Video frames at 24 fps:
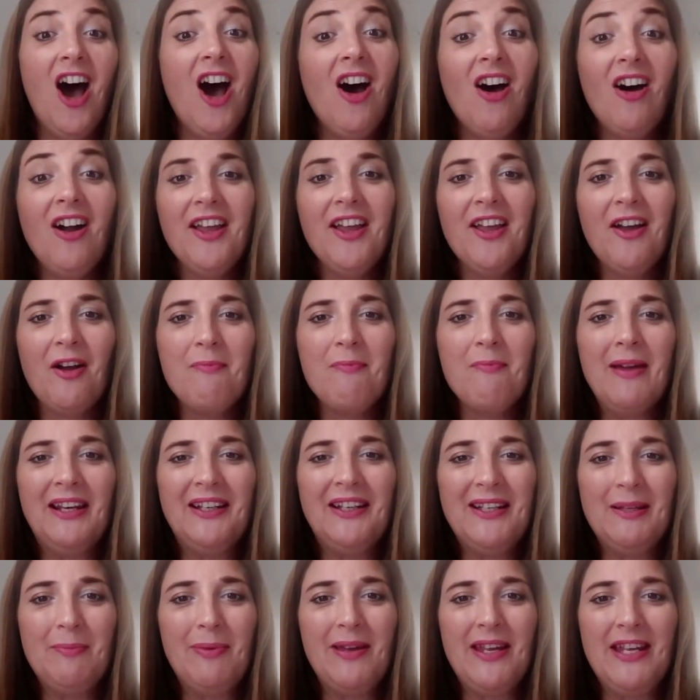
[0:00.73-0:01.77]
Hi, I'm
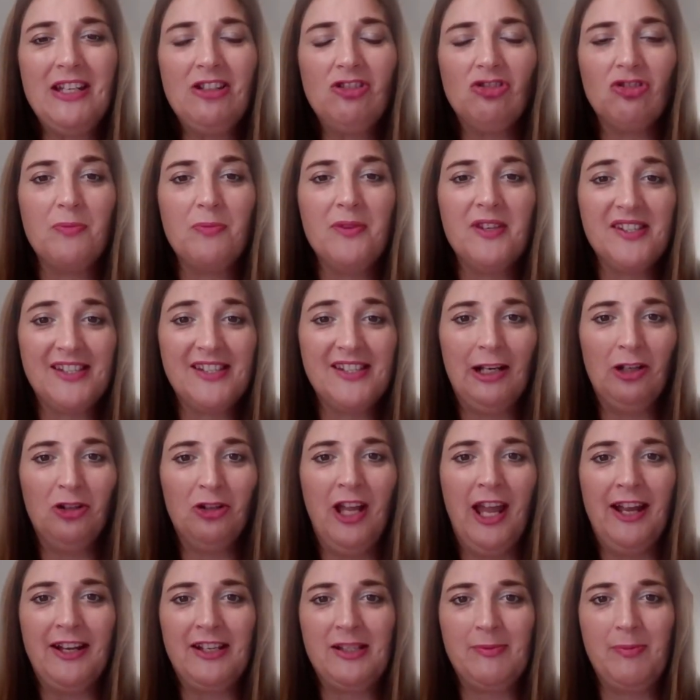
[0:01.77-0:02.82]
Melanie Beach from the
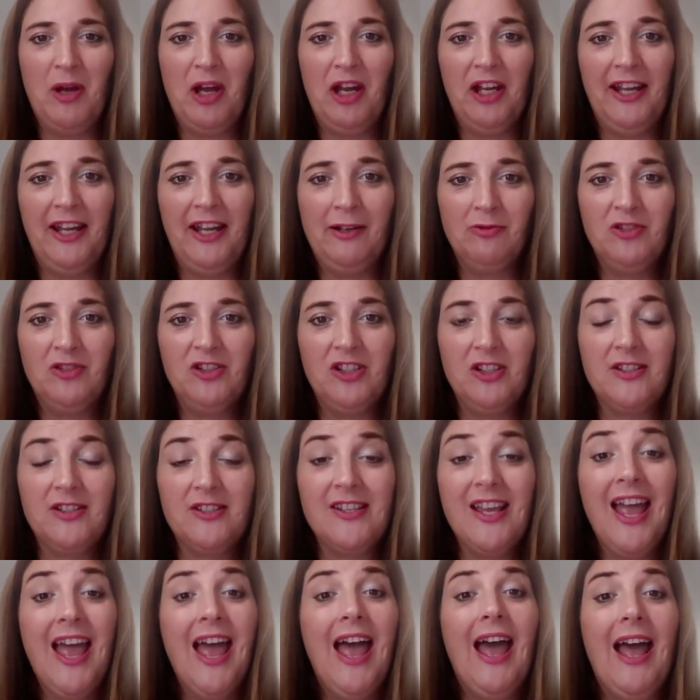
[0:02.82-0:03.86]
Salon Expert
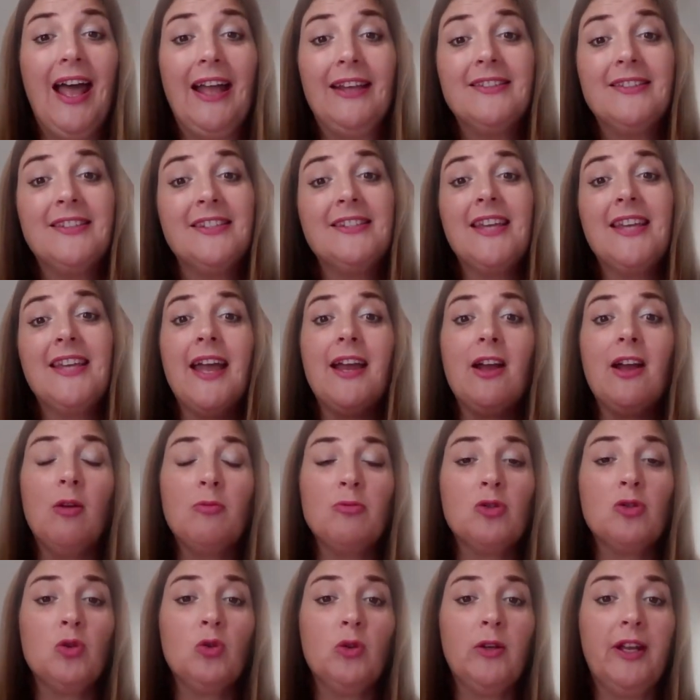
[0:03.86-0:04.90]
Accountant, and today
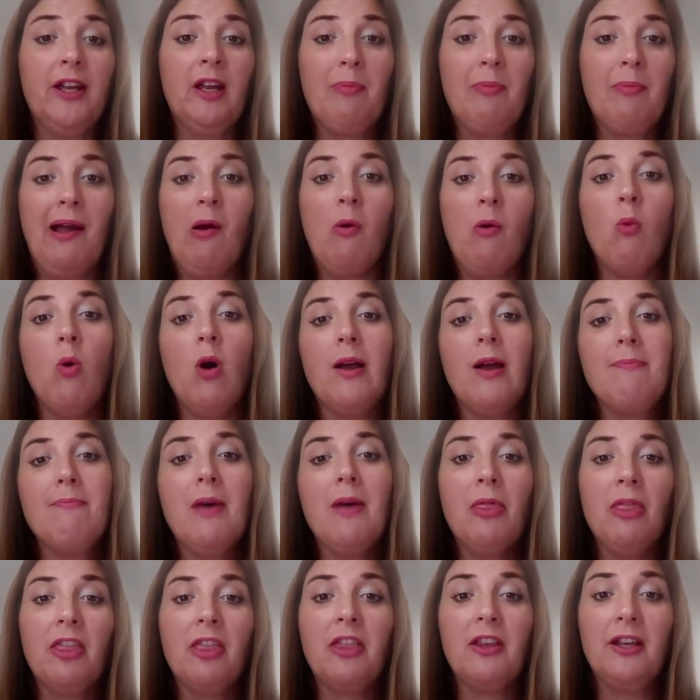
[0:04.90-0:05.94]
I'm talking about why
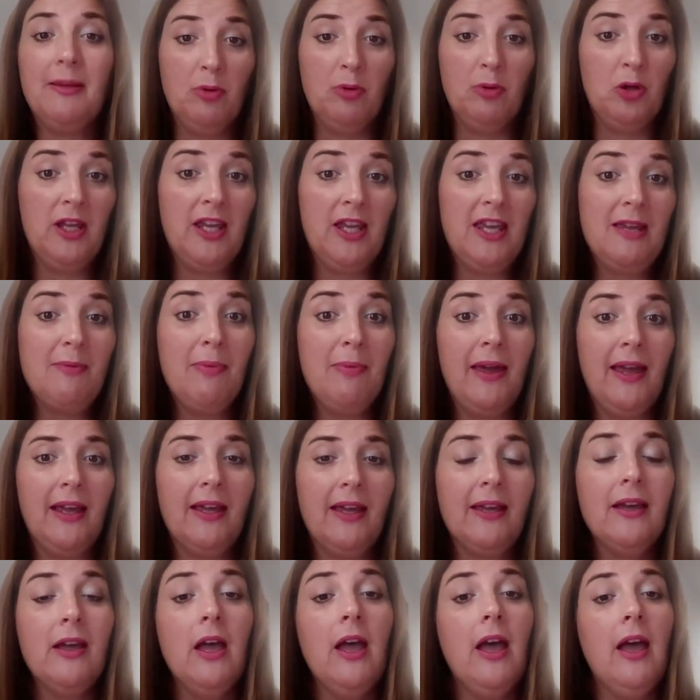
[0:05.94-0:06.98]
monthly
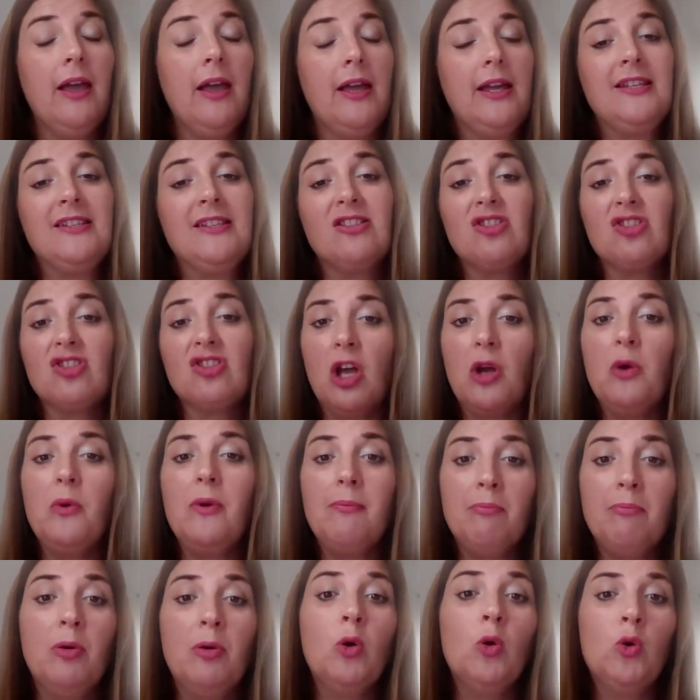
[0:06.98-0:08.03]
bookkeeping is so
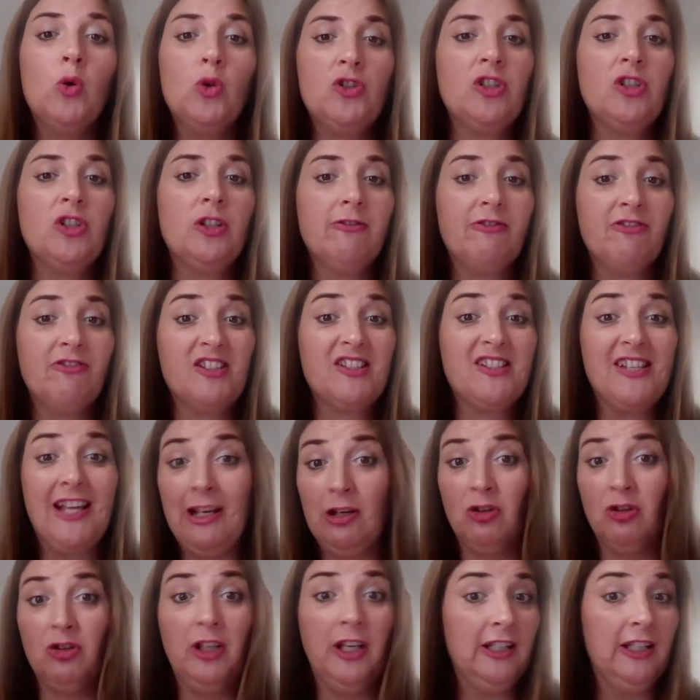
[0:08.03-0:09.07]
important for
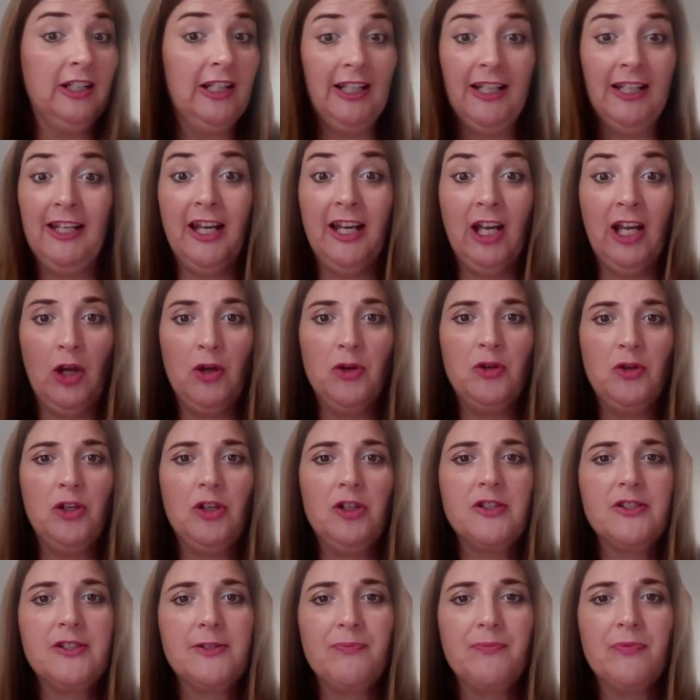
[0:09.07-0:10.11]
salon and clinic
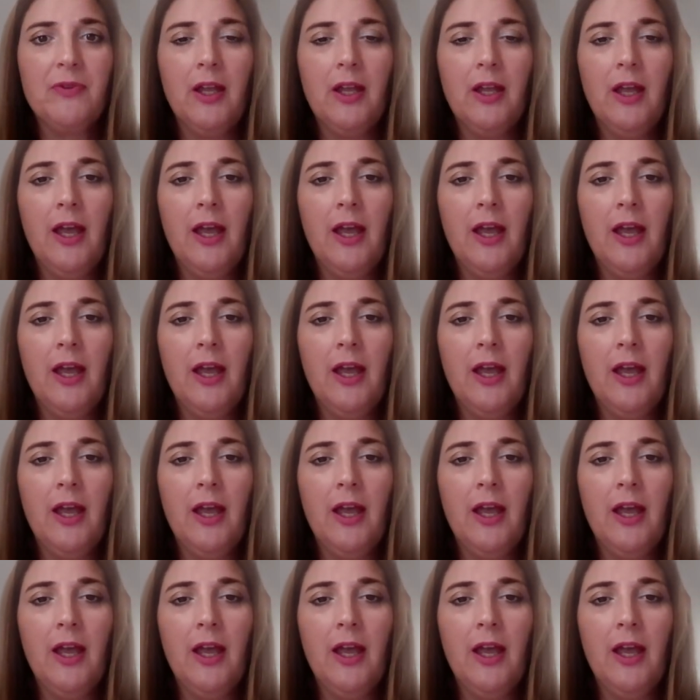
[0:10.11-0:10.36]
owners.